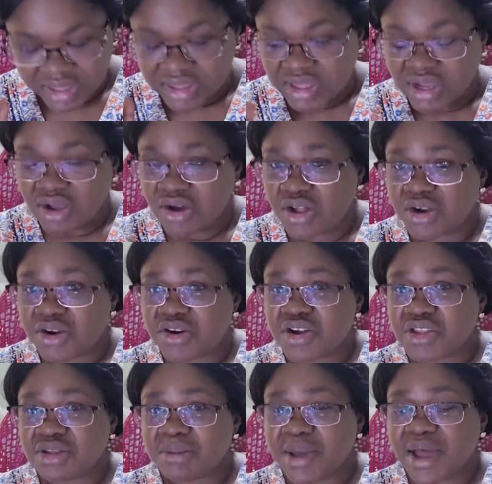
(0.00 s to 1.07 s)
The color on
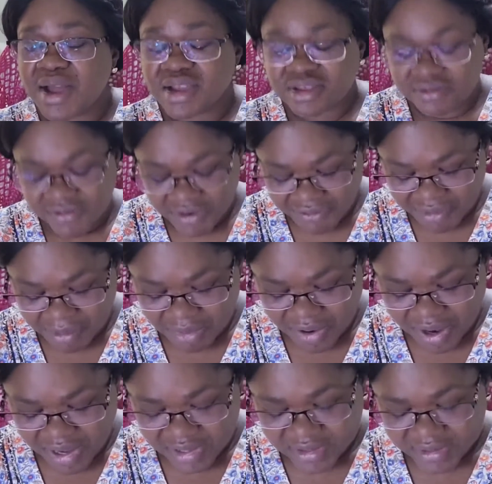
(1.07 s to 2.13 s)
the bag is very
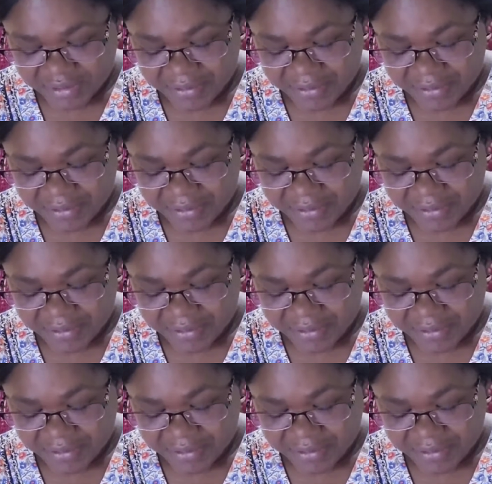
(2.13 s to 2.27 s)
bright,